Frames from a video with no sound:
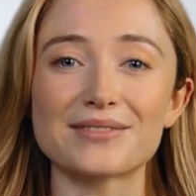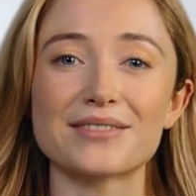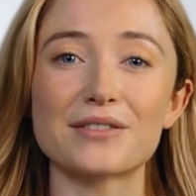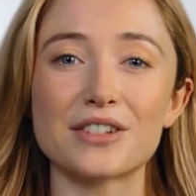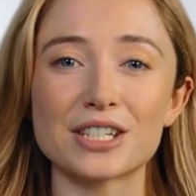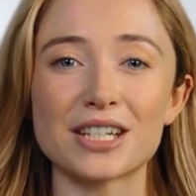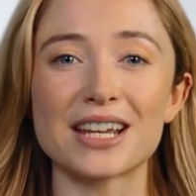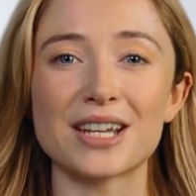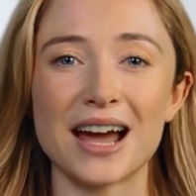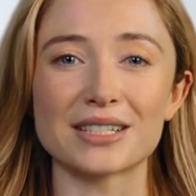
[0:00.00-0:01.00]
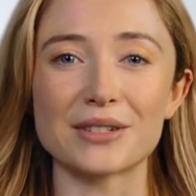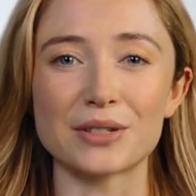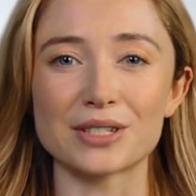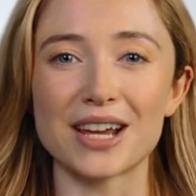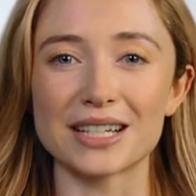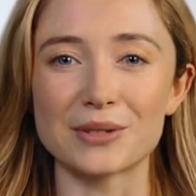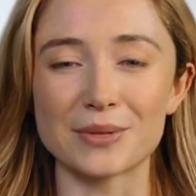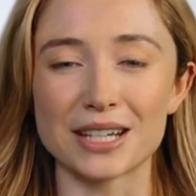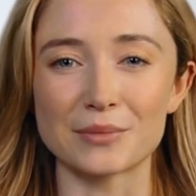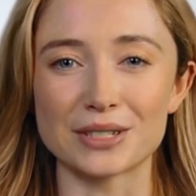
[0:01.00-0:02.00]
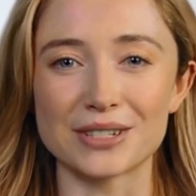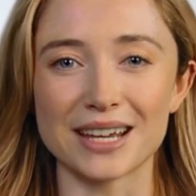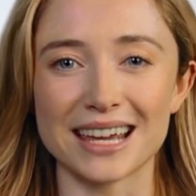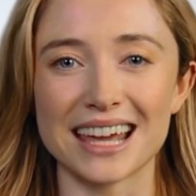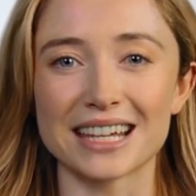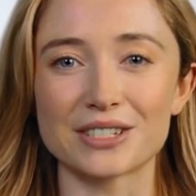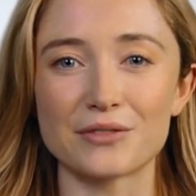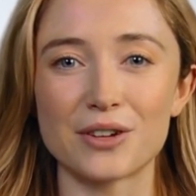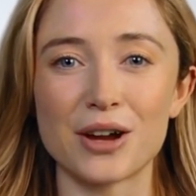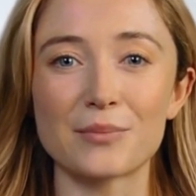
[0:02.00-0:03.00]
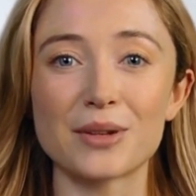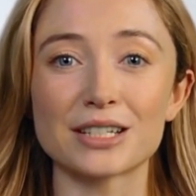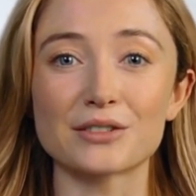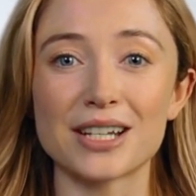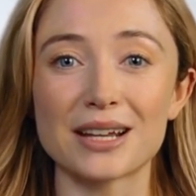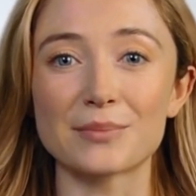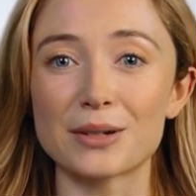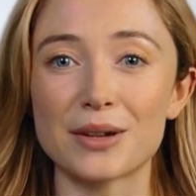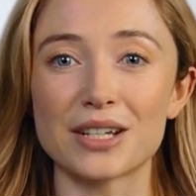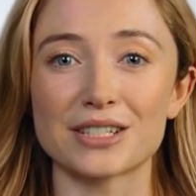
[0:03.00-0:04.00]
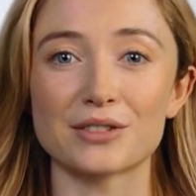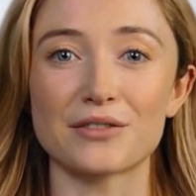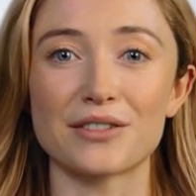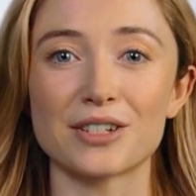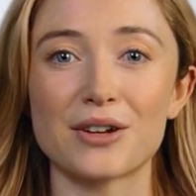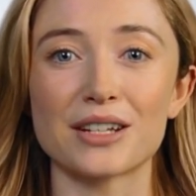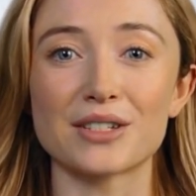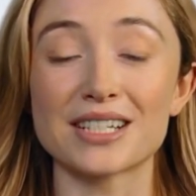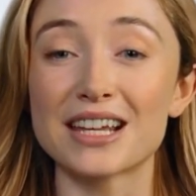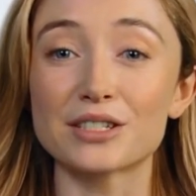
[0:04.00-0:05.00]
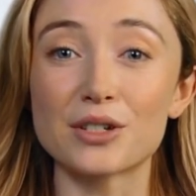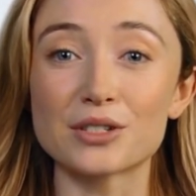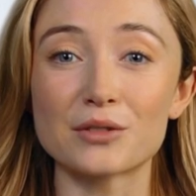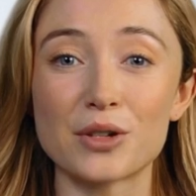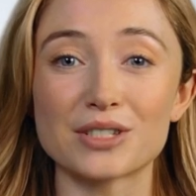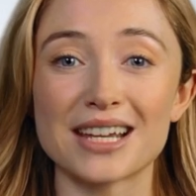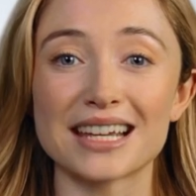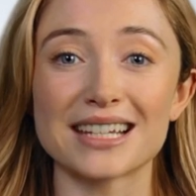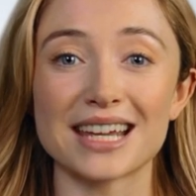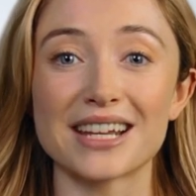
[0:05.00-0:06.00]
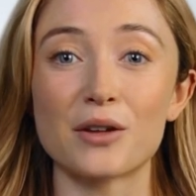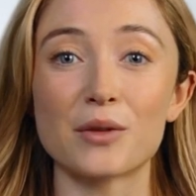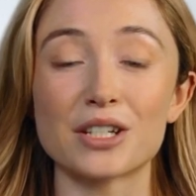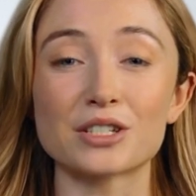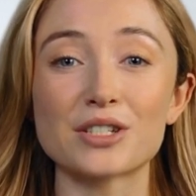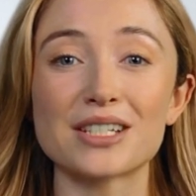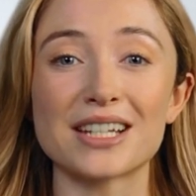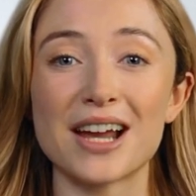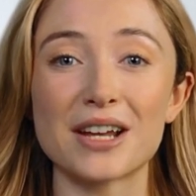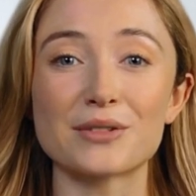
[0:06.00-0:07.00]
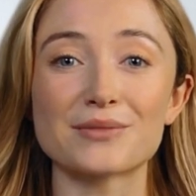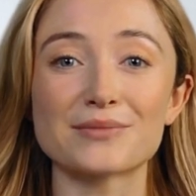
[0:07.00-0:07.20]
Phishing attacks are designed to mess with communication flow by tricking people into revealing credentials or sending data where it shouldn't go.